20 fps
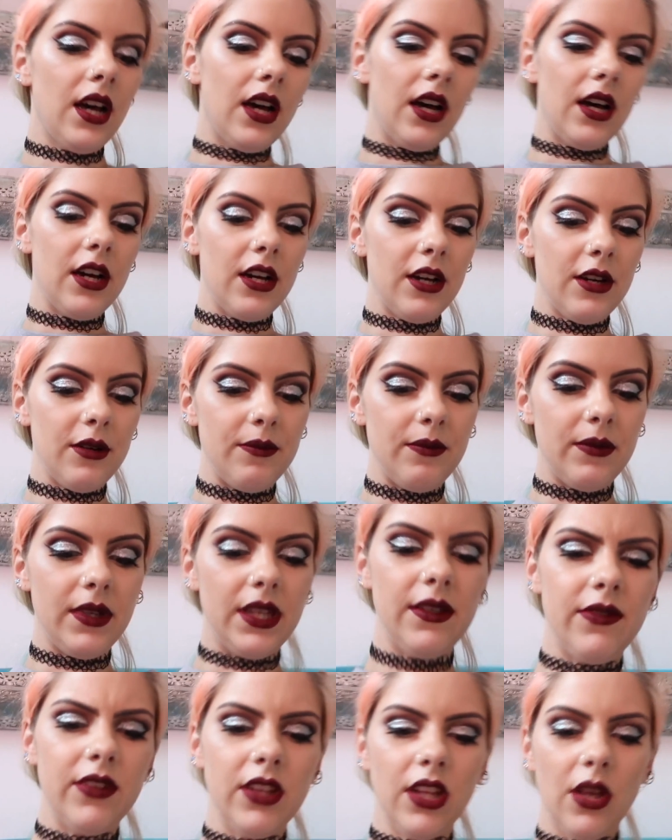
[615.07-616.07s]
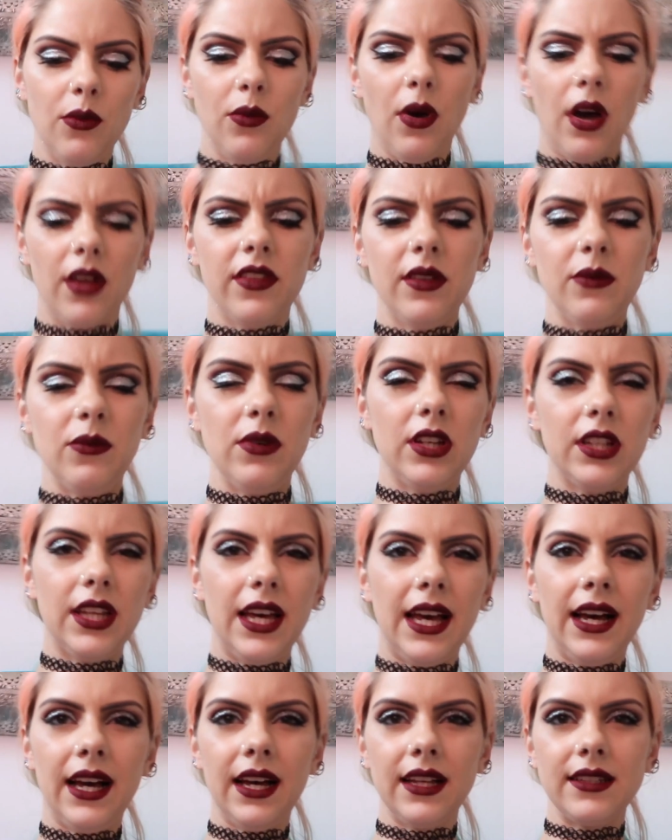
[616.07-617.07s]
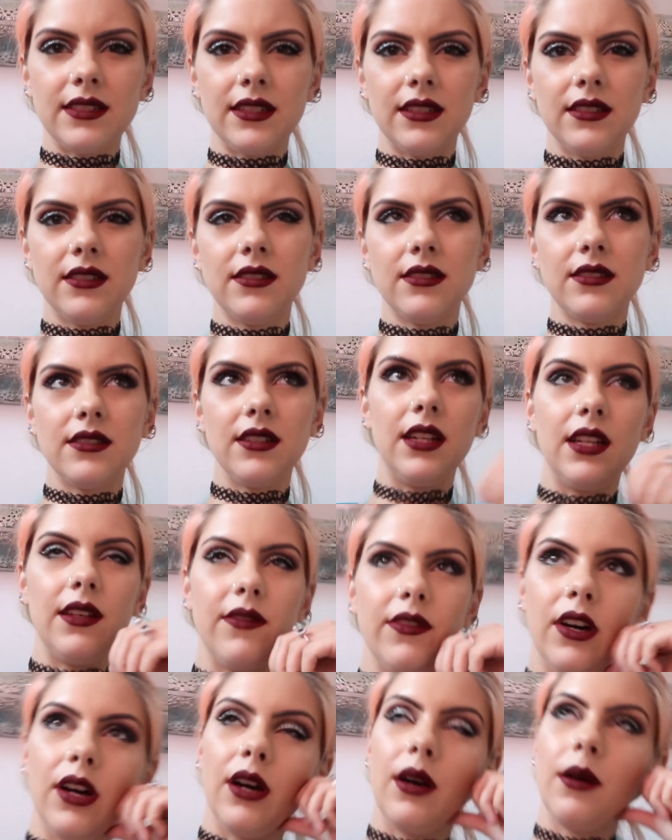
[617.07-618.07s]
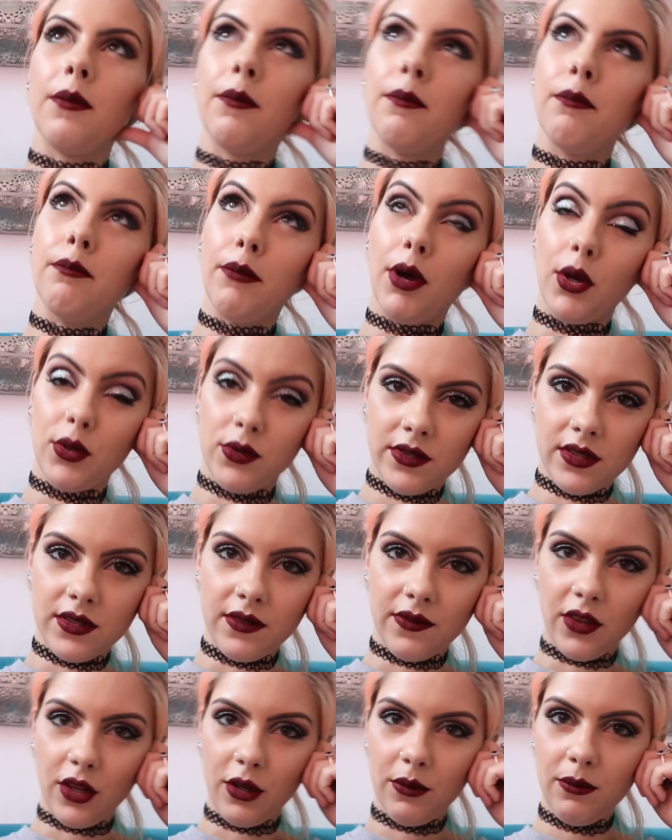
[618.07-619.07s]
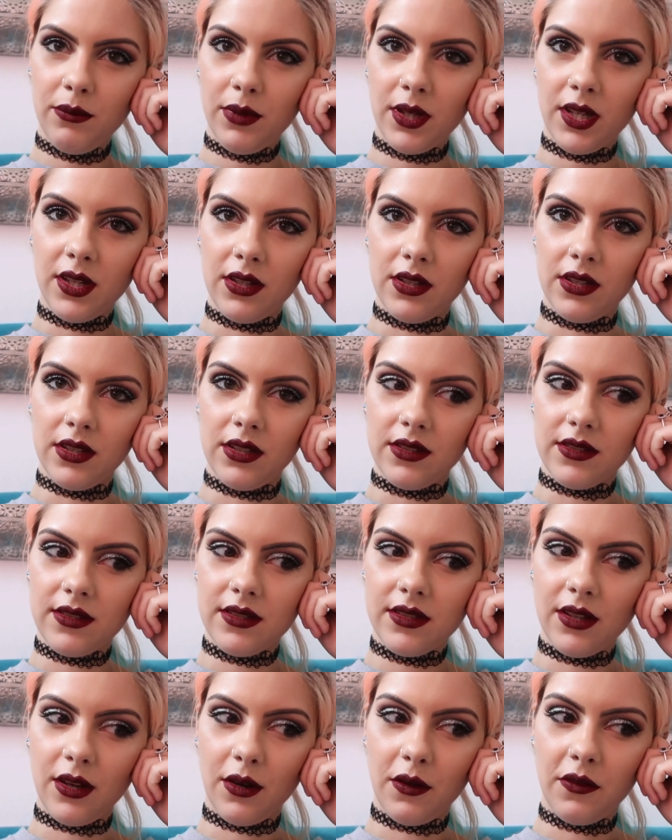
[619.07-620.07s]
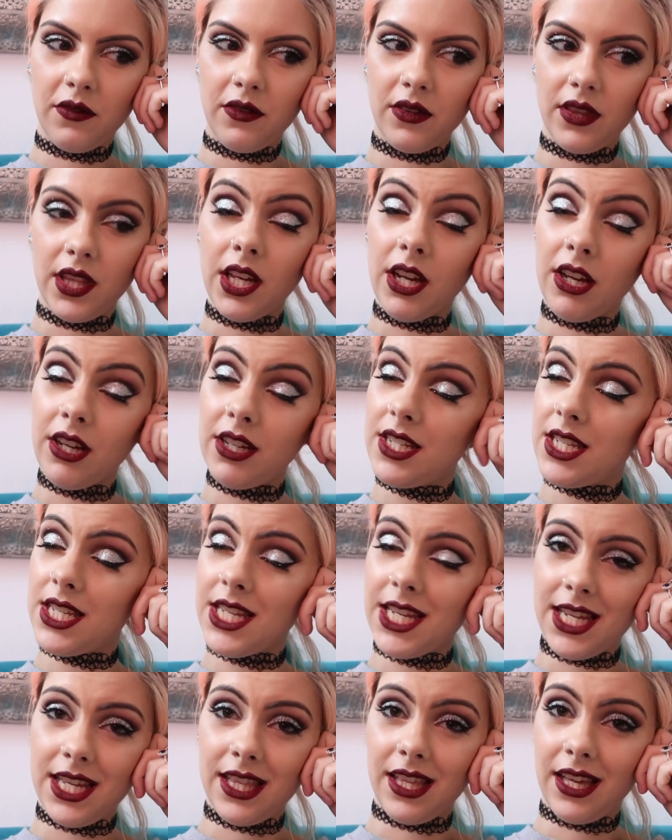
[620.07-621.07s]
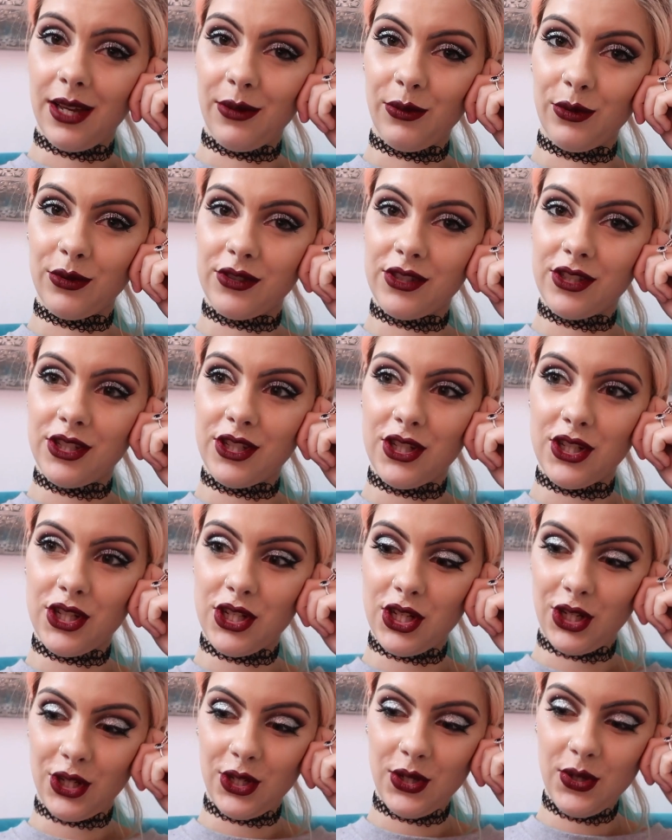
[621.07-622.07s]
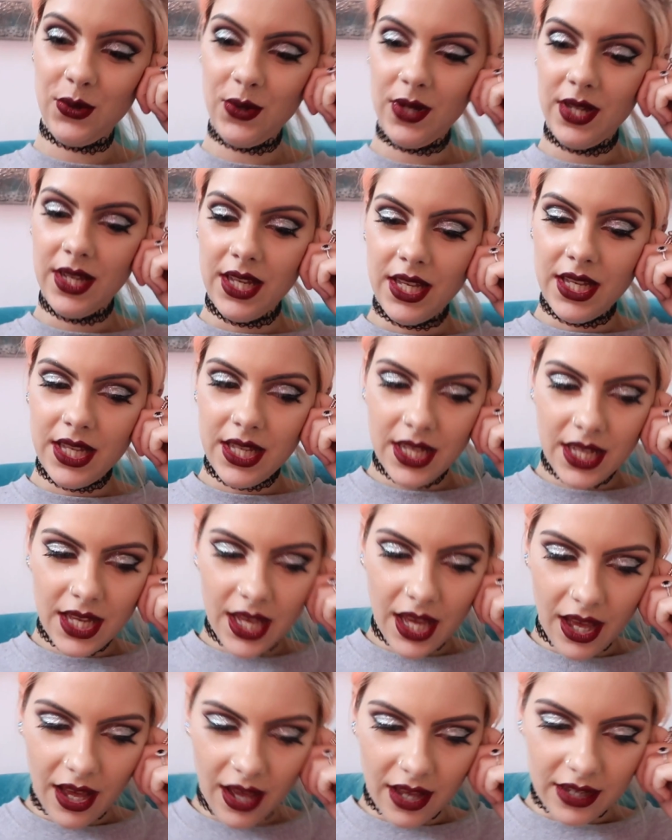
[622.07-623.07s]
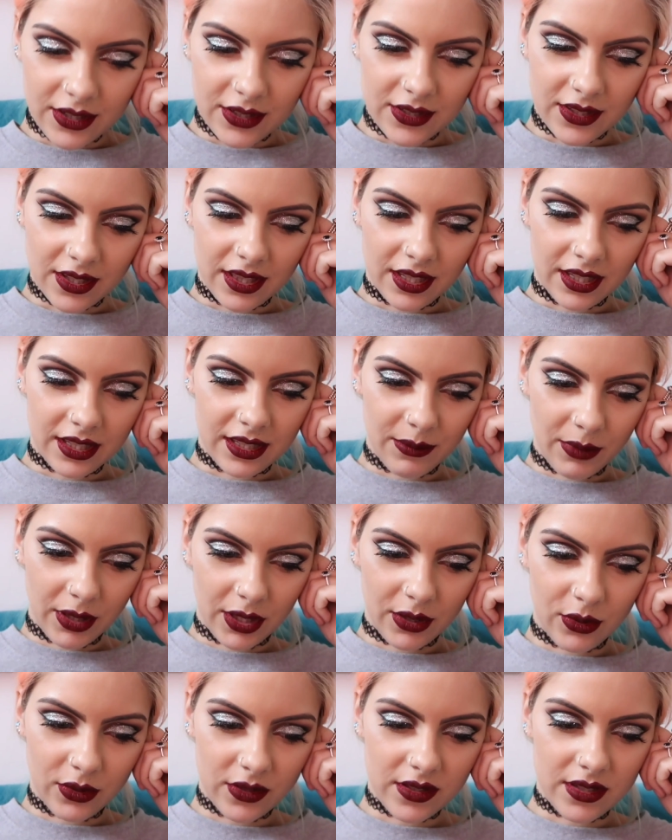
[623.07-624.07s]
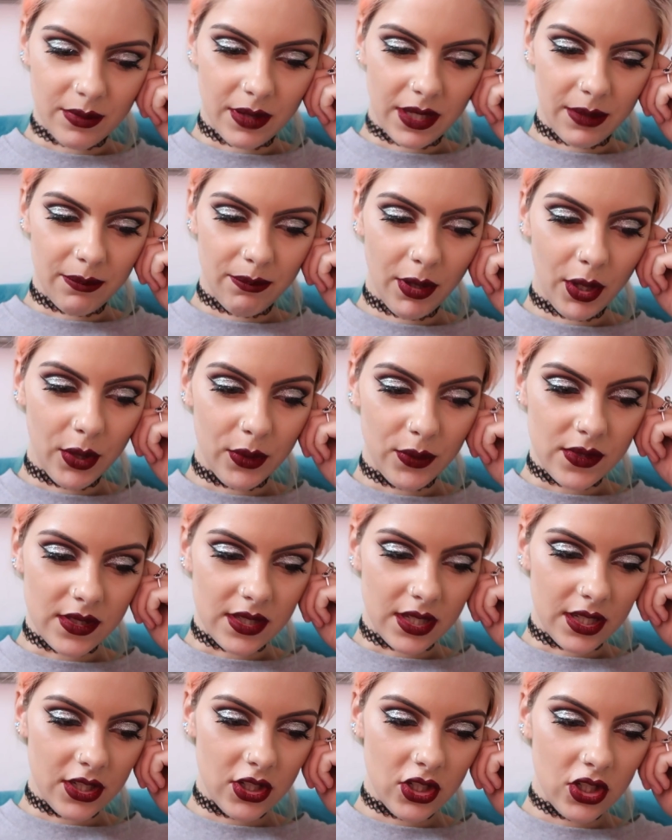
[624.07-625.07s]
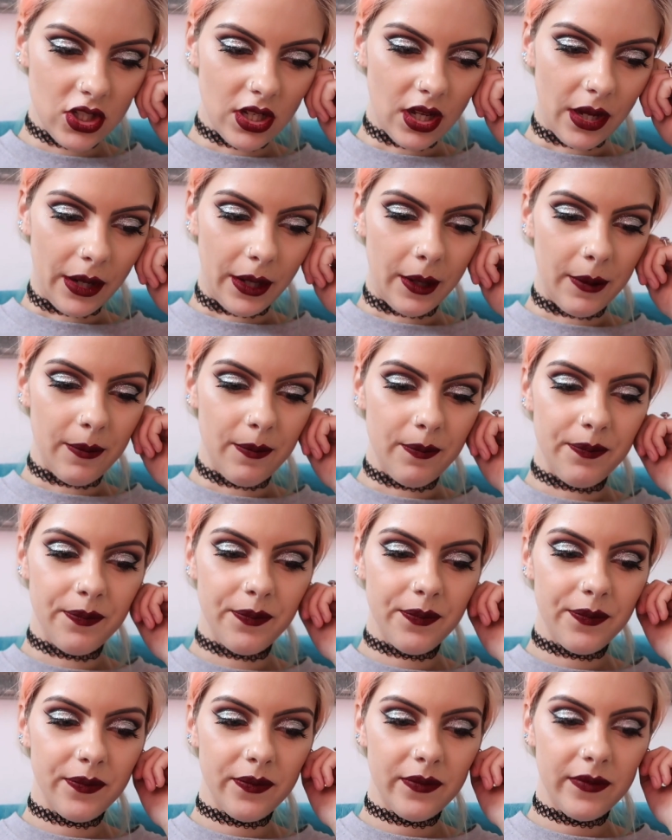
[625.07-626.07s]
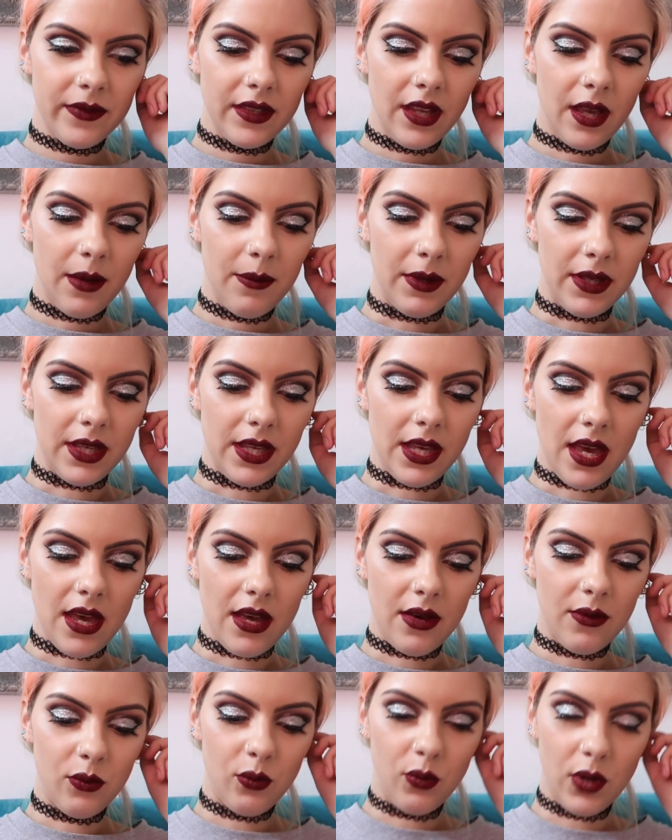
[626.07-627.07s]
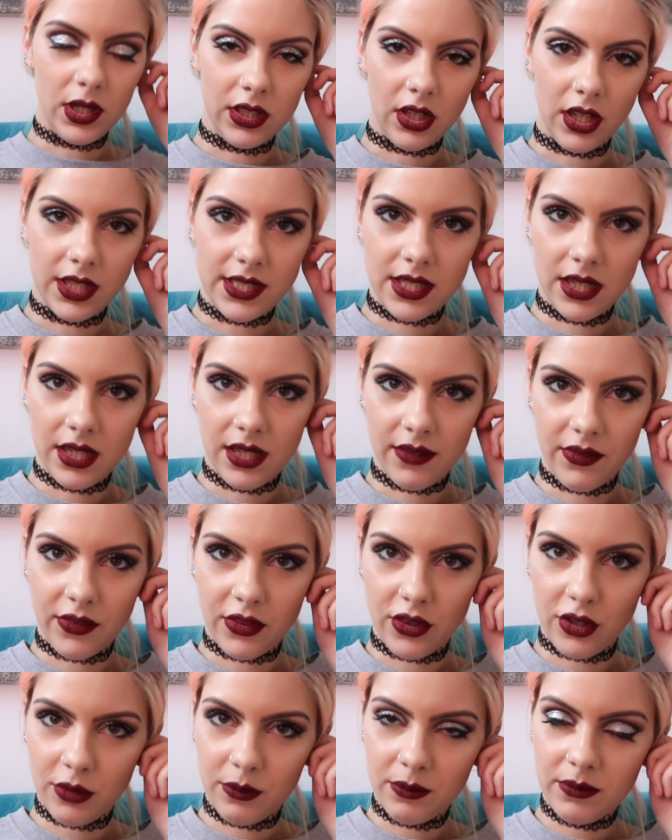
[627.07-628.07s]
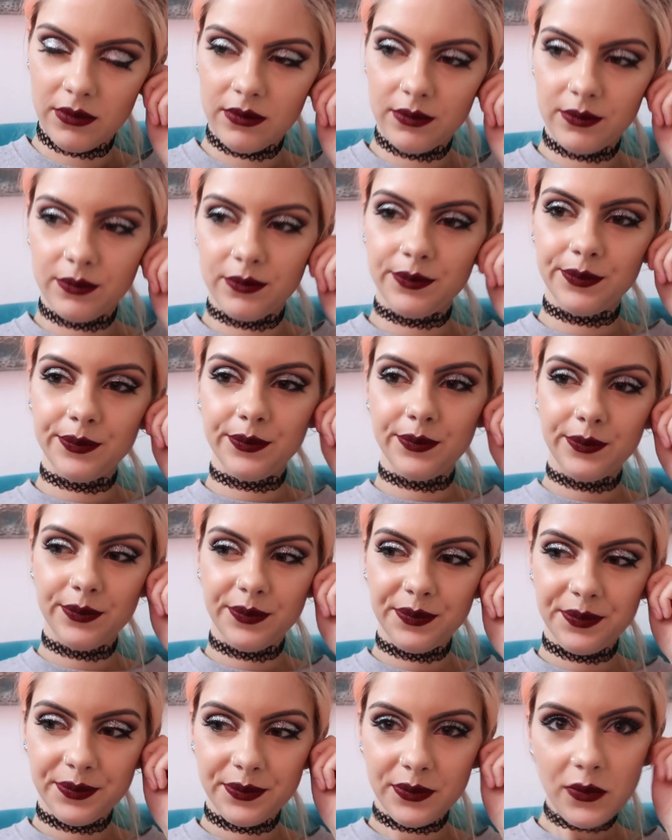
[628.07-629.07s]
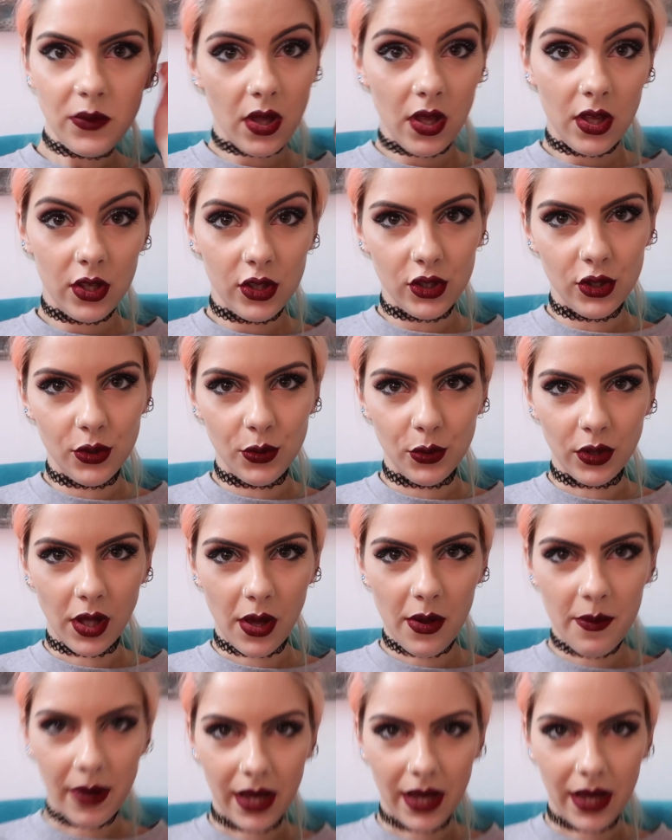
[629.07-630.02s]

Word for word: Um, even though I think we're going to hand deliver most of them because of the idea that I want to do. Because I think it might cost a bit in postage. Um, but yeah, when I delivered them, you will know